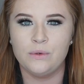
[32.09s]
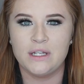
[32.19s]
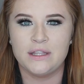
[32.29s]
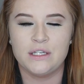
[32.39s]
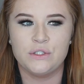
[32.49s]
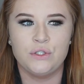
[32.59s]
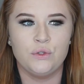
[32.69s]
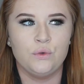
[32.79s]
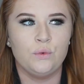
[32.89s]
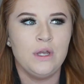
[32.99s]
Nothing
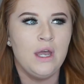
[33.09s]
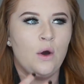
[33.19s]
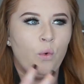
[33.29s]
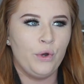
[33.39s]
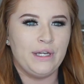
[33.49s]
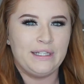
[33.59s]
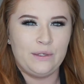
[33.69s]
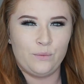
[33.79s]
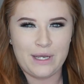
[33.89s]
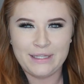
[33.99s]
too
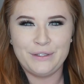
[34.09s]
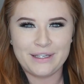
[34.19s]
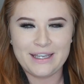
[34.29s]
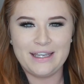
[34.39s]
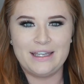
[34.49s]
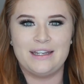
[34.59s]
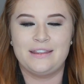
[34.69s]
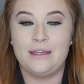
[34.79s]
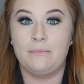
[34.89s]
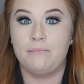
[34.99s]
oily, wet looking, and
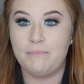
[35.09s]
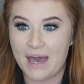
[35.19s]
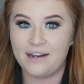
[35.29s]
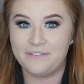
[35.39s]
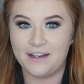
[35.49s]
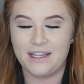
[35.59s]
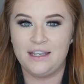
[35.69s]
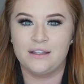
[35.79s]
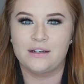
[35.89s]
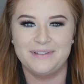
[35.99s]
nothing mattifying
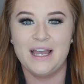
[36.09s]
either.